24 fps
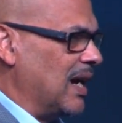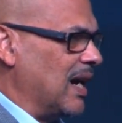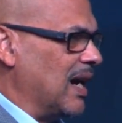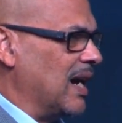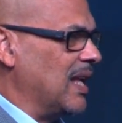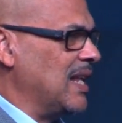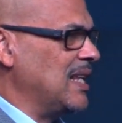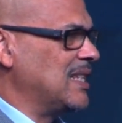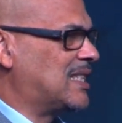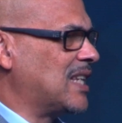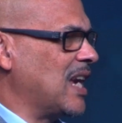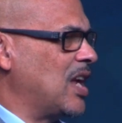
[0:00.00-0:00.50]

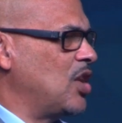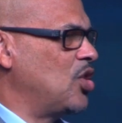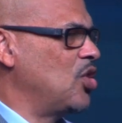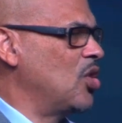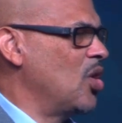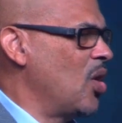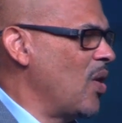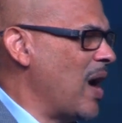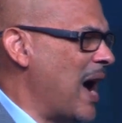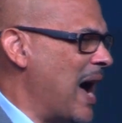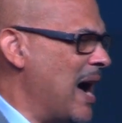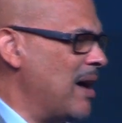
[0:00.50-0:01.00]
And he said, "You
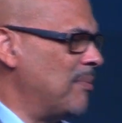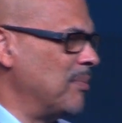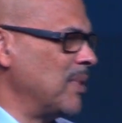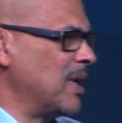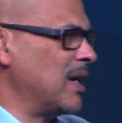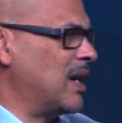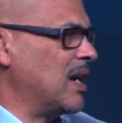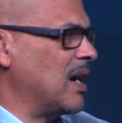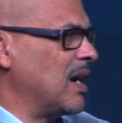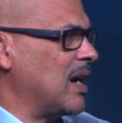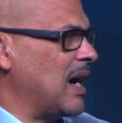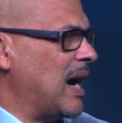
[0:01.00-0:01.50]
know, I'm
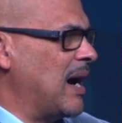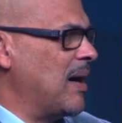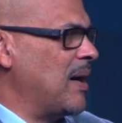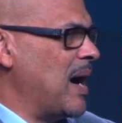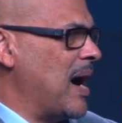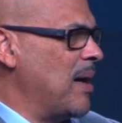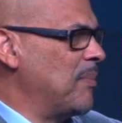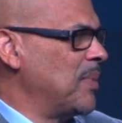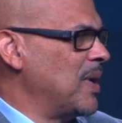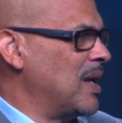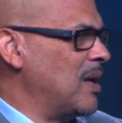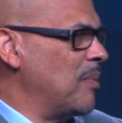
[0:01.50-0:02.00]

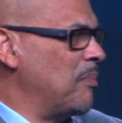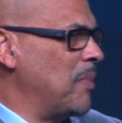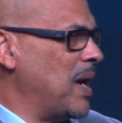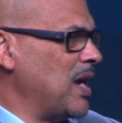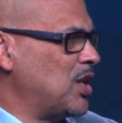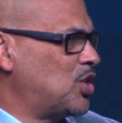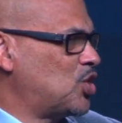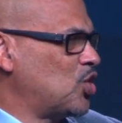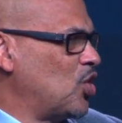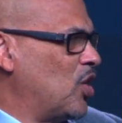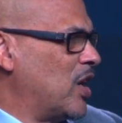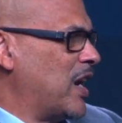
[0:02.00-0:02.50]
gonna
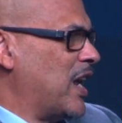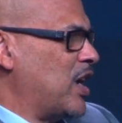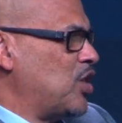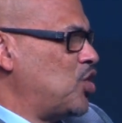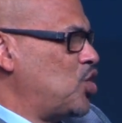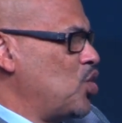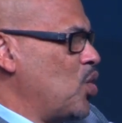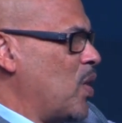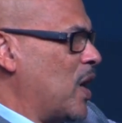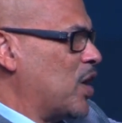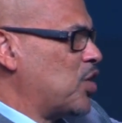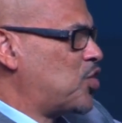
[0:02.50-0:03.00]
make sure that
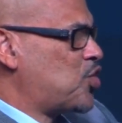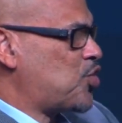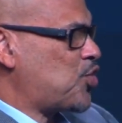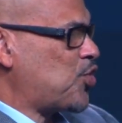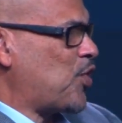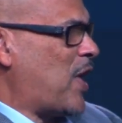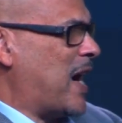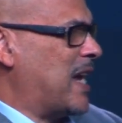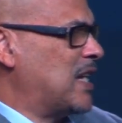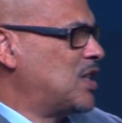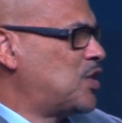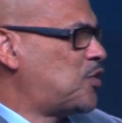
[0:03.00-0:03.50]
you are
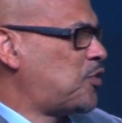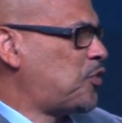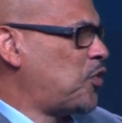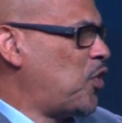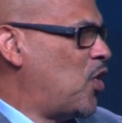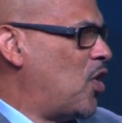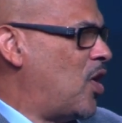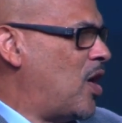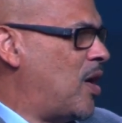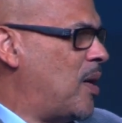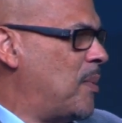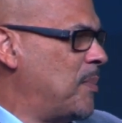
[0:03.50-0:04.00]

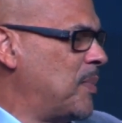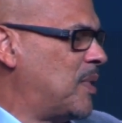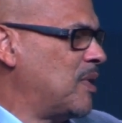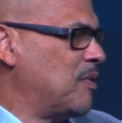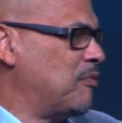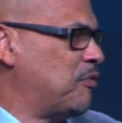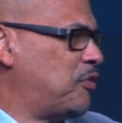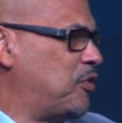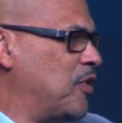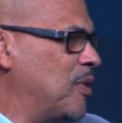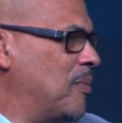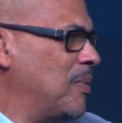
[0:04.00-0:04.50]
transformed
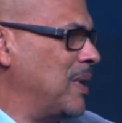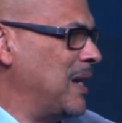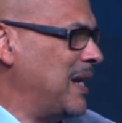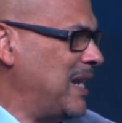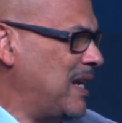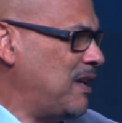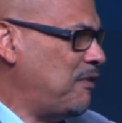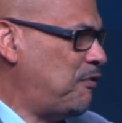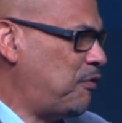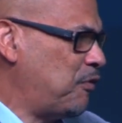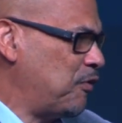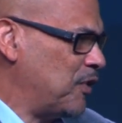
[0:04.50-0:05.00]
from
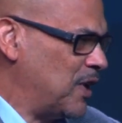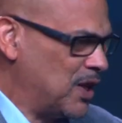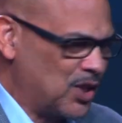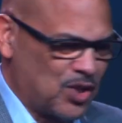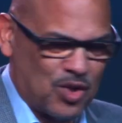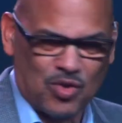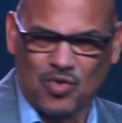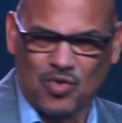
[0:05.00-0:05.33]
leaf into